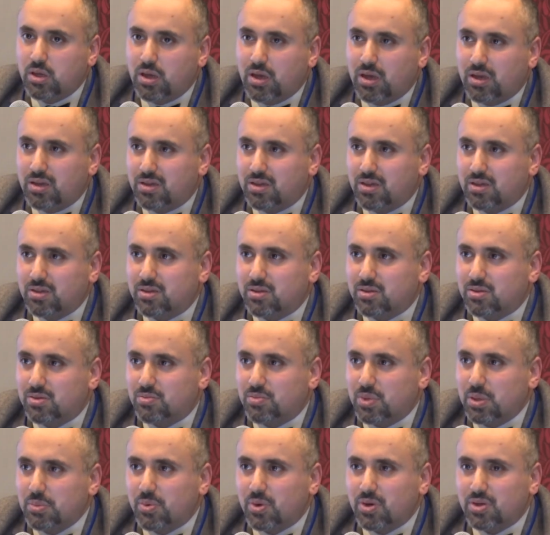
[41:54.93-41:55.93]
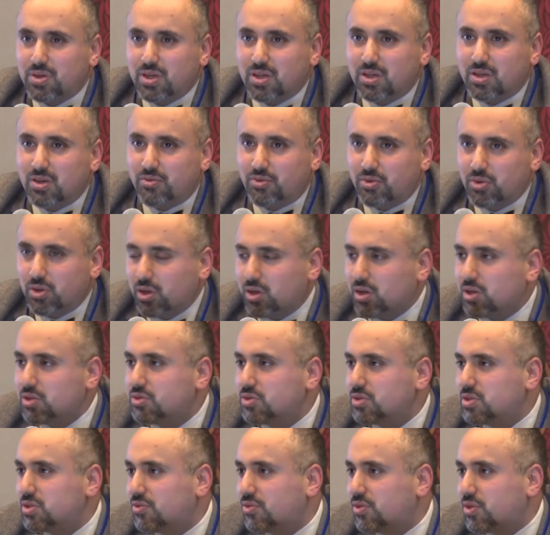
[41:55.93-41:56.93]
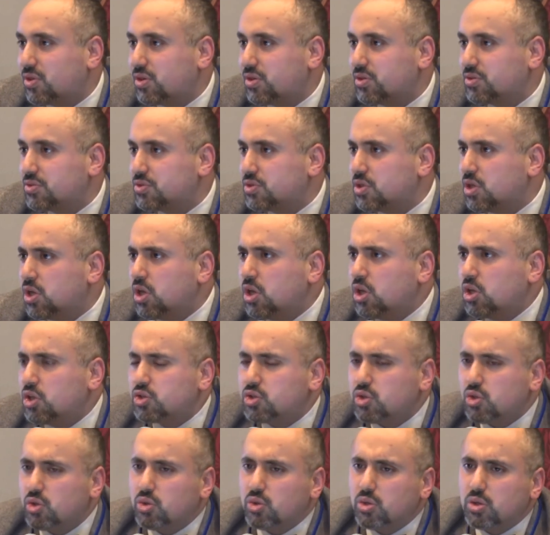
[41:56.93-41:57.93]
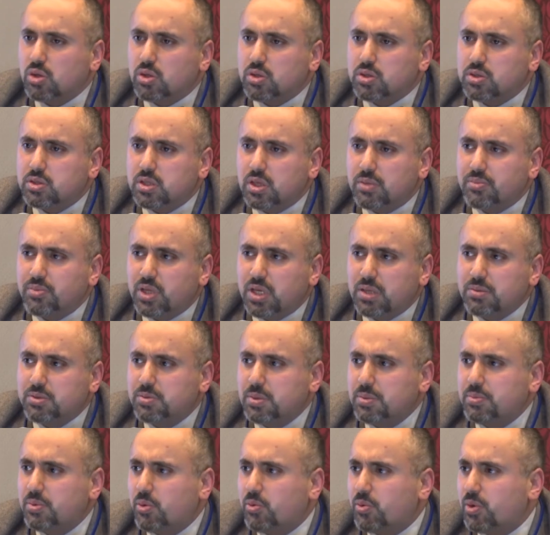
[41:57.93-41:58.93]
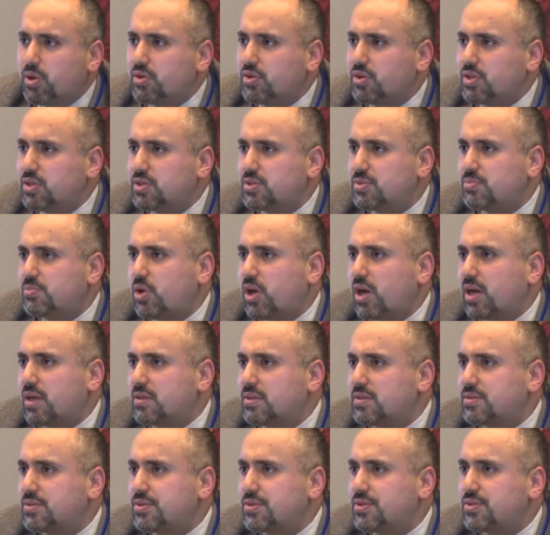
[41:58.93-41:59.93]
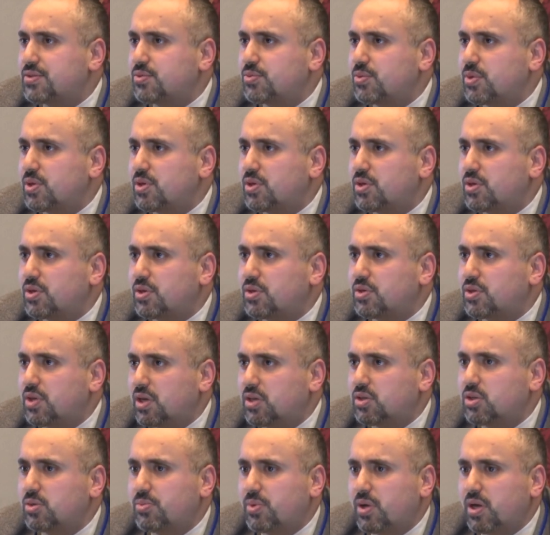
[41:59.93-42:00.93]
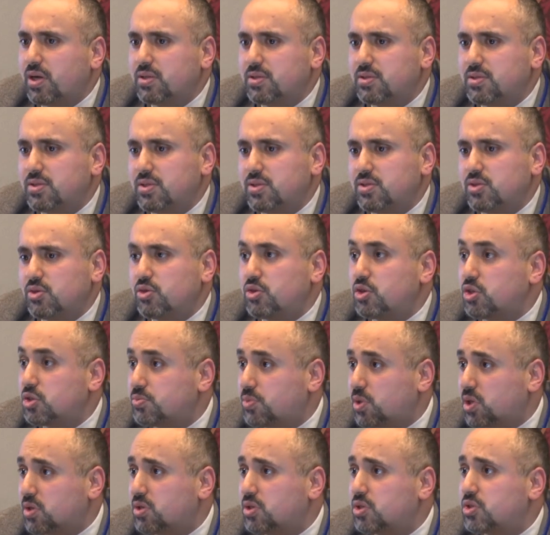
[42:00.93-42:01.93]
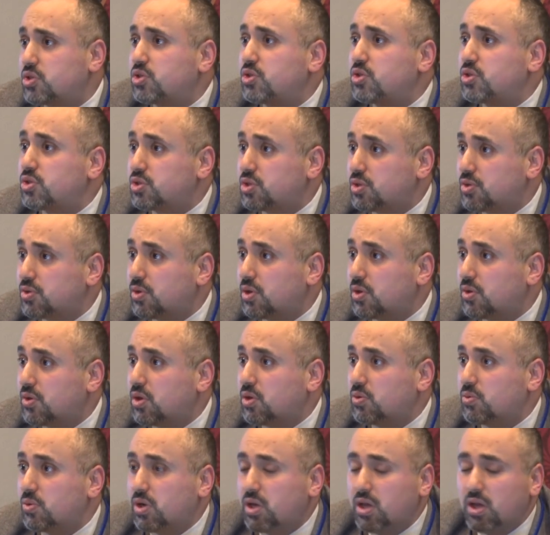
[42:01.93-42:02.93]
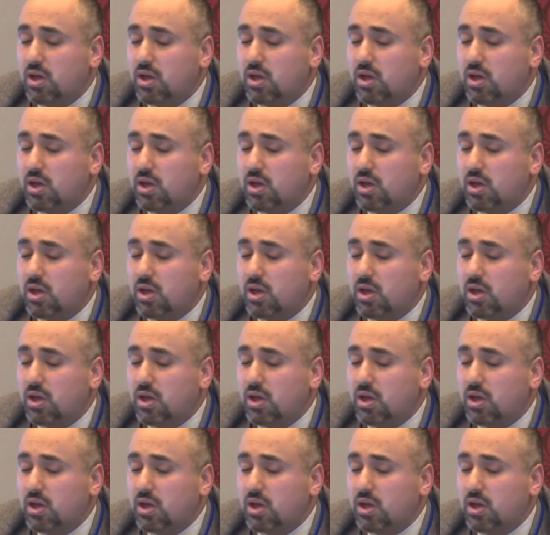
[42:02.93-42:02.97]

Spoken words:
and yet people are taking it for like hundreds of things. So sometimes people run these practices where a doctor practices or nurse practitioners and what